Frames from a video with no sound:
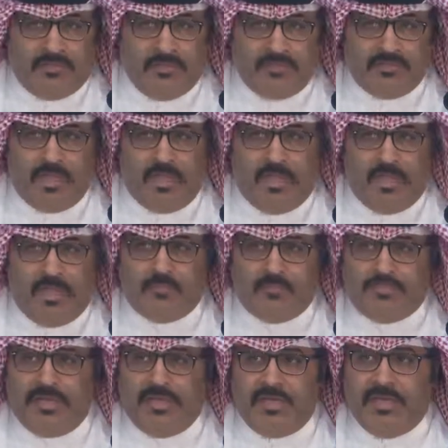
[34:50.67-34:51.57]

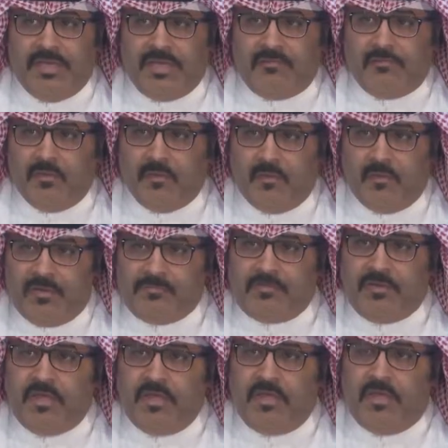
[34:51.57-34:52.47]

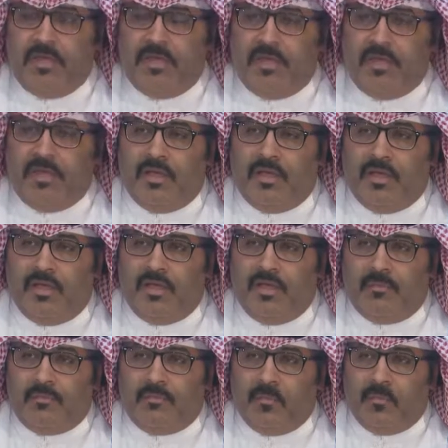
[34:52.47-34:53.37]
dealing in terms
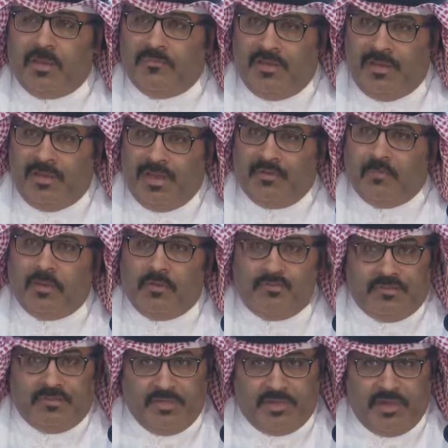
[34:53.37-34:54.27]
of
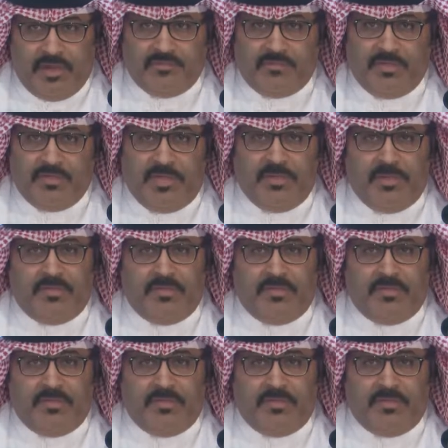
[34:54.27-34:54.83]
rooms,